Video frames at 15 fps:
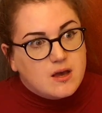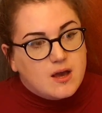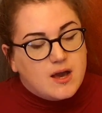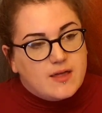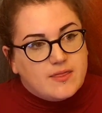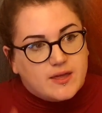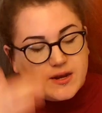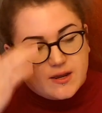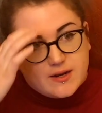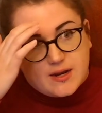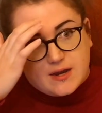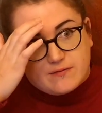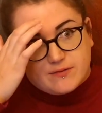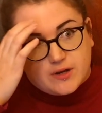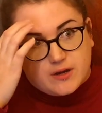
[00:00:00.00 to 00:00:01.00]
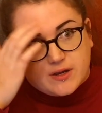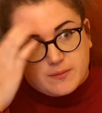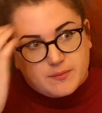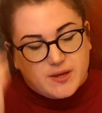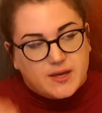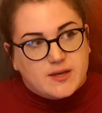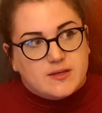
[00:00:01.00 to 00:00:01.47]
And then I'd have
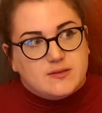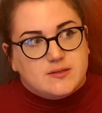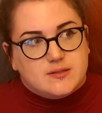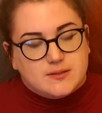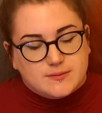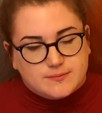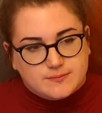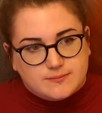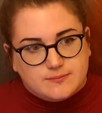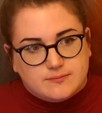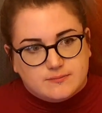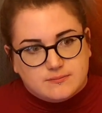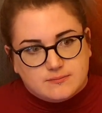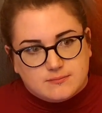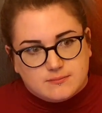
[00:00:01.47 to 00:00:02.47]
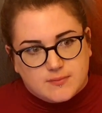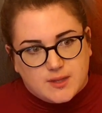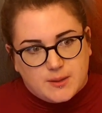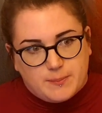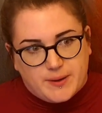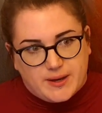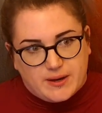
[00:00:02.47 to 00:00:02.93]
nightmares
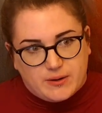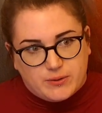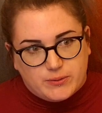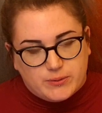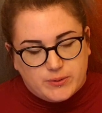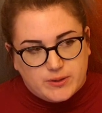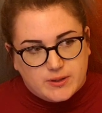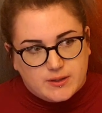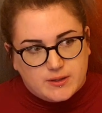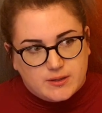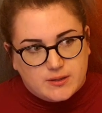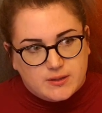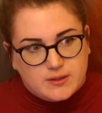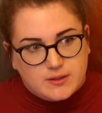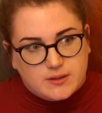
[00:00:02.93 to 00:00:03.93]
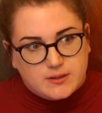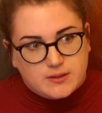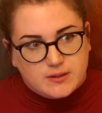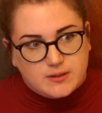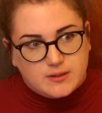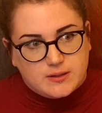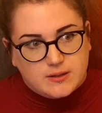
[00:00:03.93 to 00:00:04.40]
about,
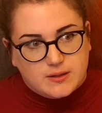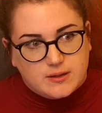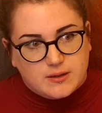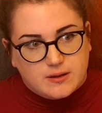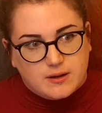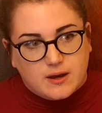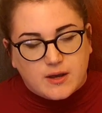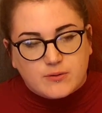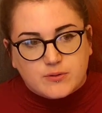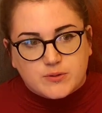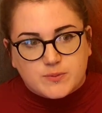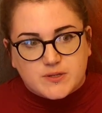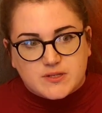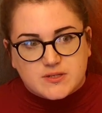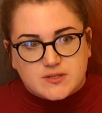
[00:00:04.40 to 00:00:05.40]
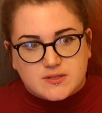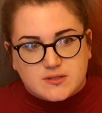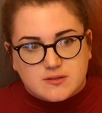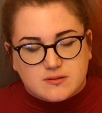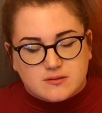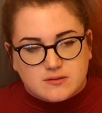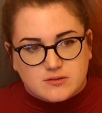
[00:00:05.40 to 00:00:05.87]
I would be
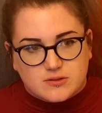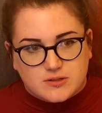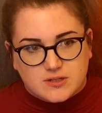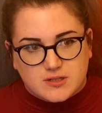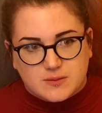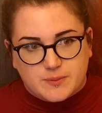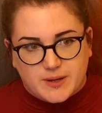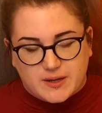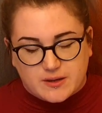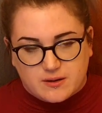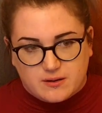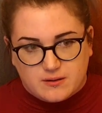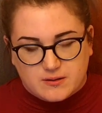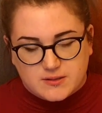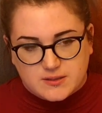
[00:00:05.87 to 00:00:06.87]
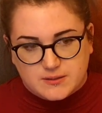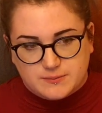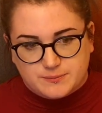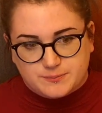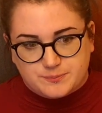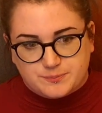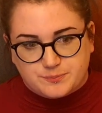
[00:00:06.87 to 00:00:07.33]
stood in the back
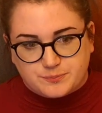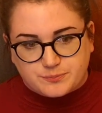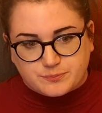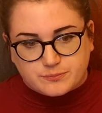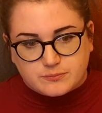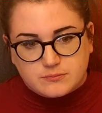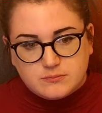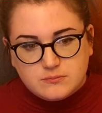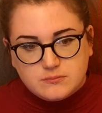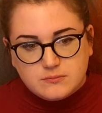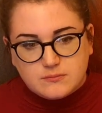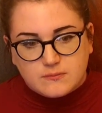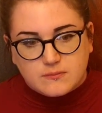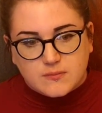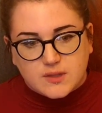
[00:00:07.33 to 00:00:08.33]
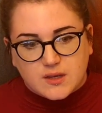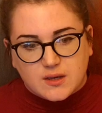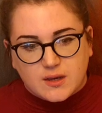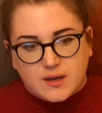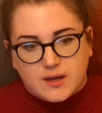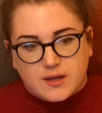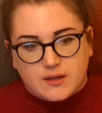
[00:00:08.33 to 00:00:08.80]
garden,
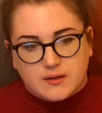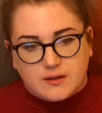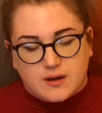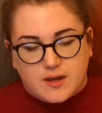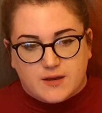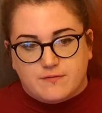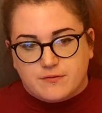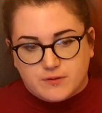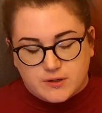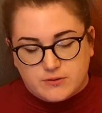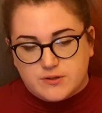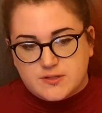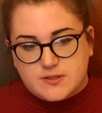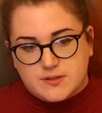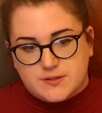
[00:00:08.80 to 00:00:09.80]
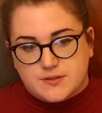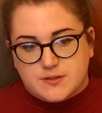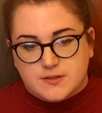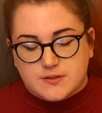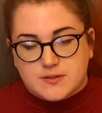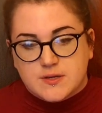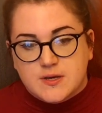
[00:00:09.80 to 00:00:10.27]
and I have 3 older
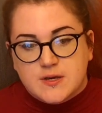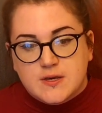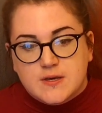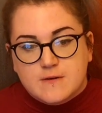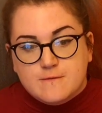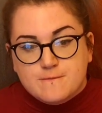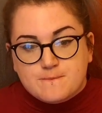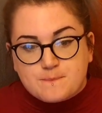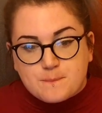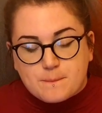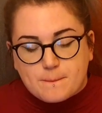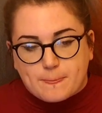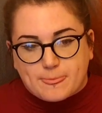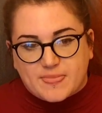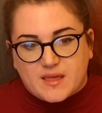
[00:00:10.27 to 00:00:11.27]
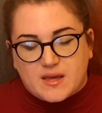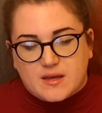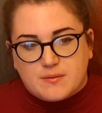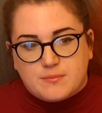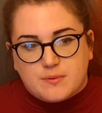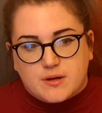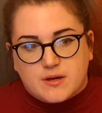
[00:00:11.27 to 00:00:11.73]
sisters,
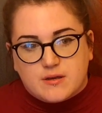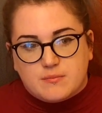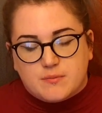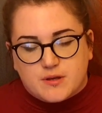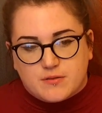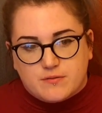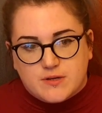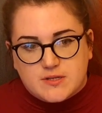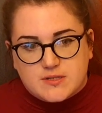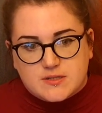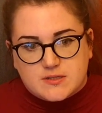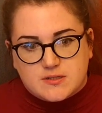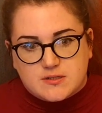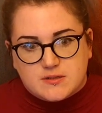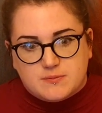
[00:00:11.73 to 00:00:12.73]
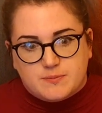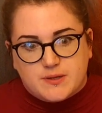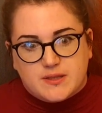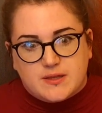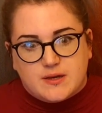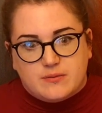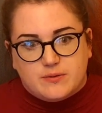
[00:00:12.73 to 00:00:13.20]
and my 3 sisters would be
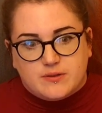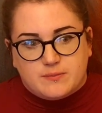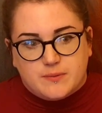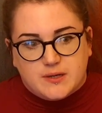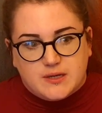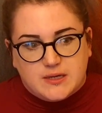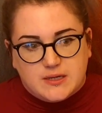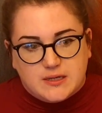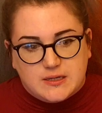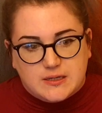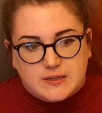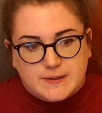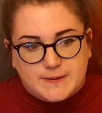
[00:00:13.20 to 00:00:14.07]
there with me,